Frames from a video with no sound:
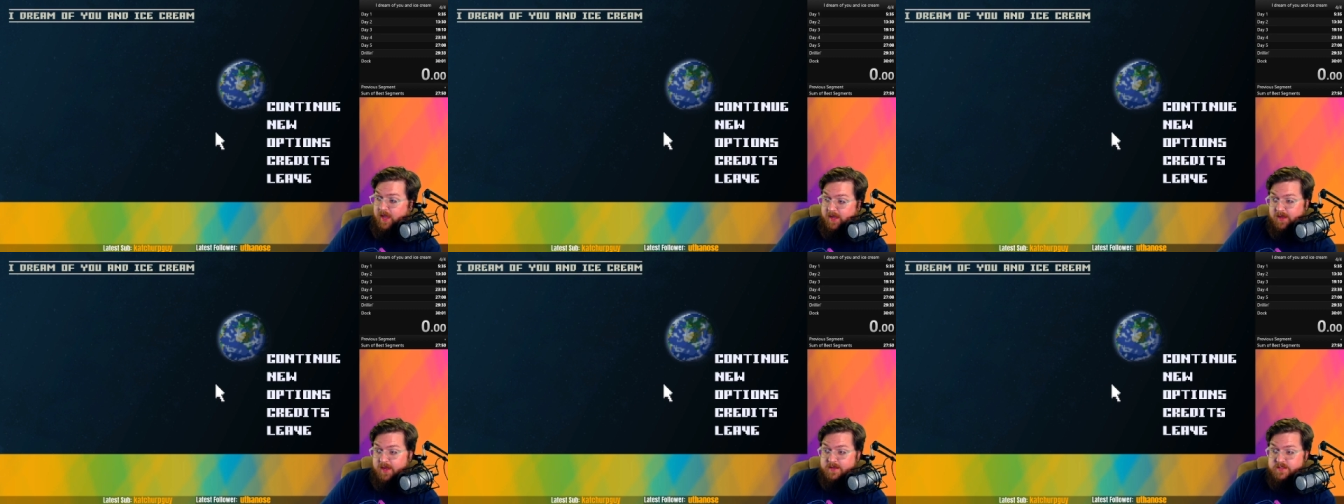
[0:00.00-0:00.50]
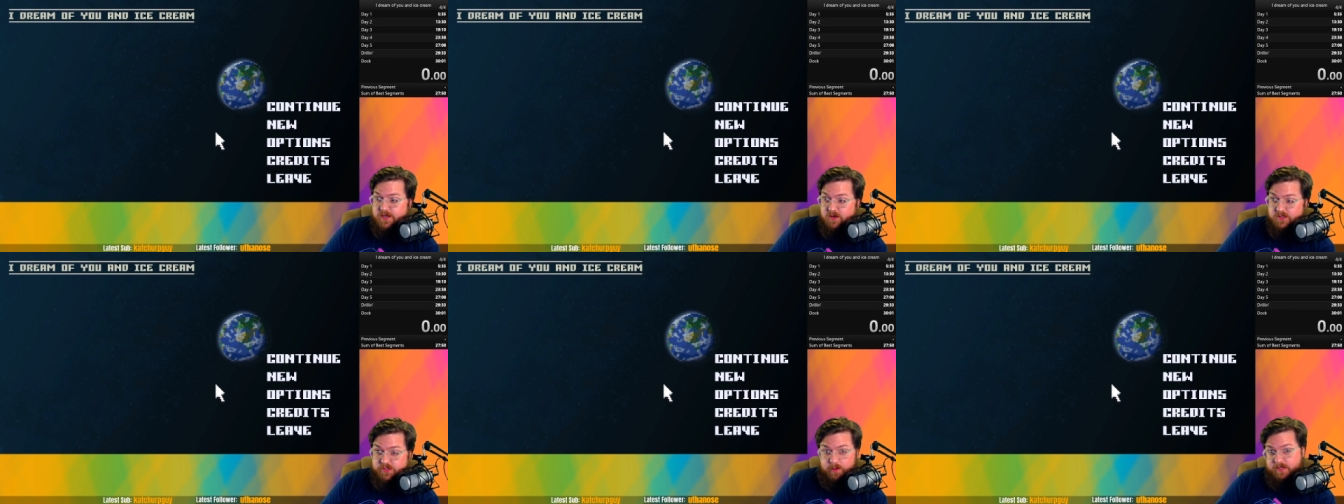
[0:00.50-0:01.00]
aka
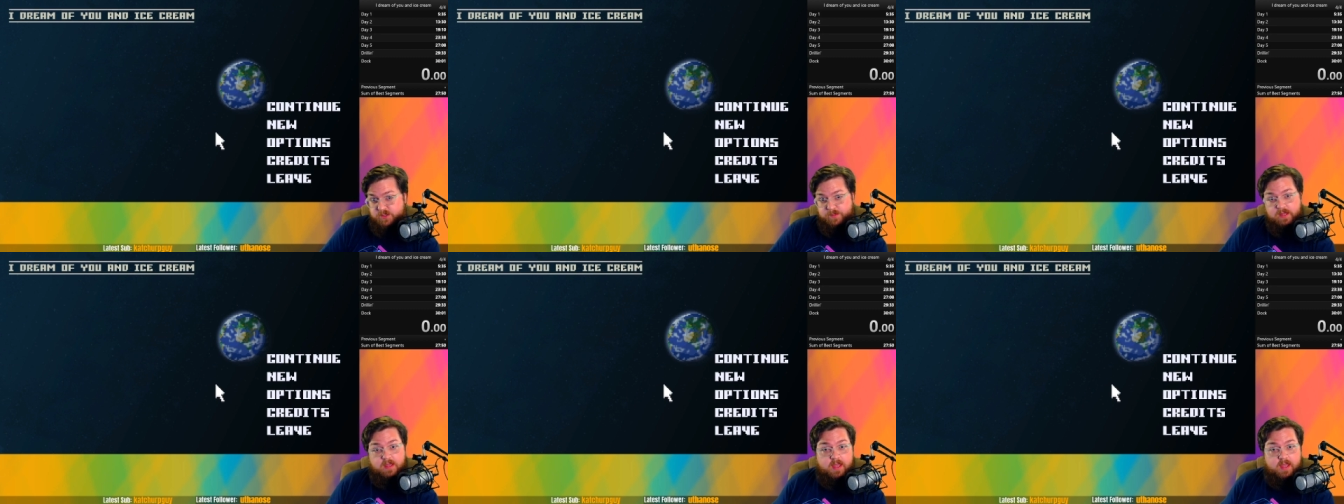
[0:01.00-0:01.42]
TRS Crazy P,